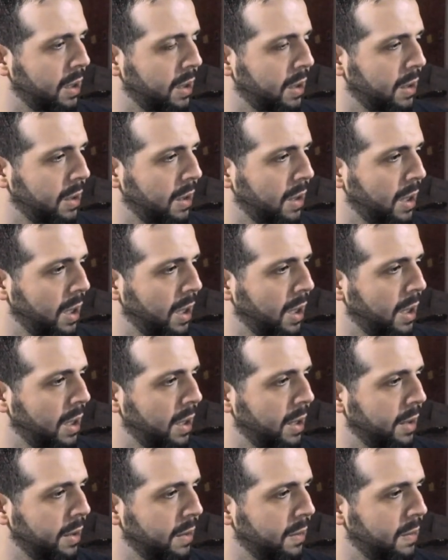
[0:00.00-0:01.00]

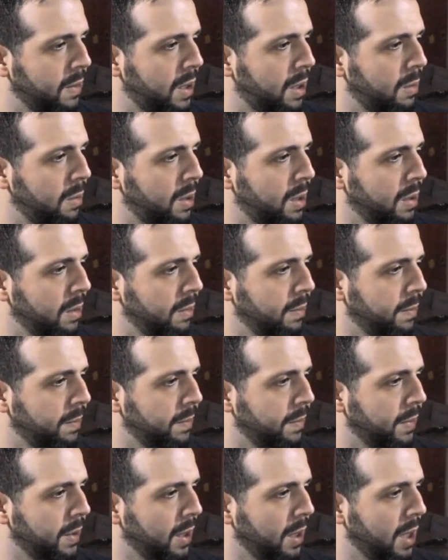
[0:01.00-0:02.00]
the server
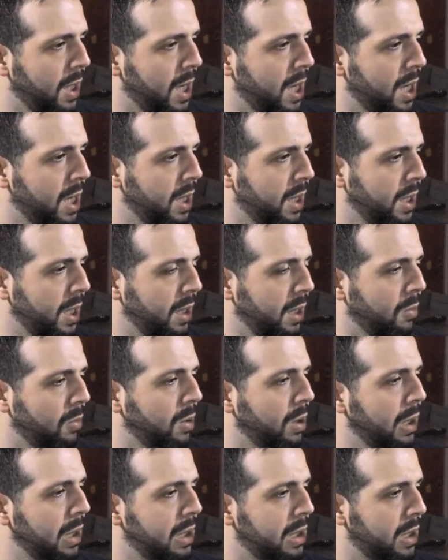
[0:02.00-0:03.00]
and I
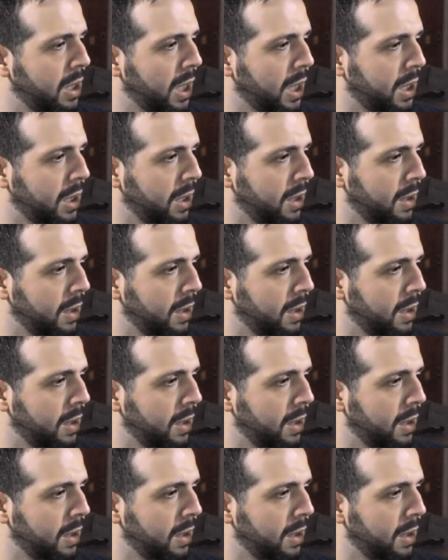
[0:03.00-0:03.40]
will check